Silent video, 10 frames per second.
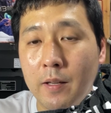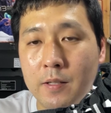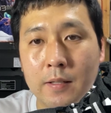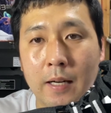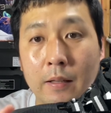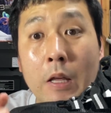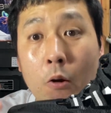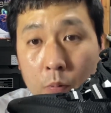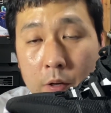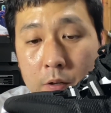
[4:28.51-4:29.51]
It's not
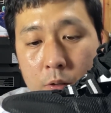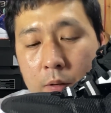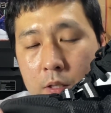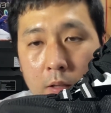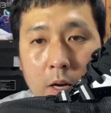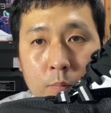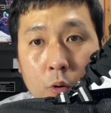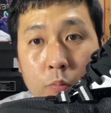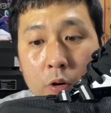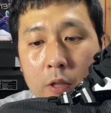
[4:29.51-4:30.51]
neoprene, so it's a lot
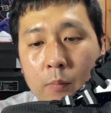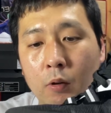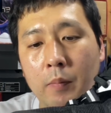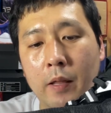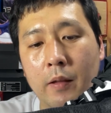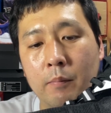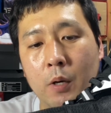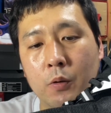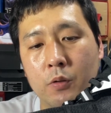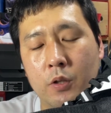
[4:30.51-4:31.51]
more breathable than
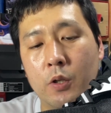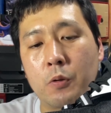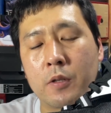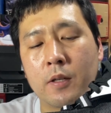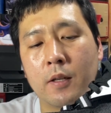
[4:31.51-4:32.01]
most shoes.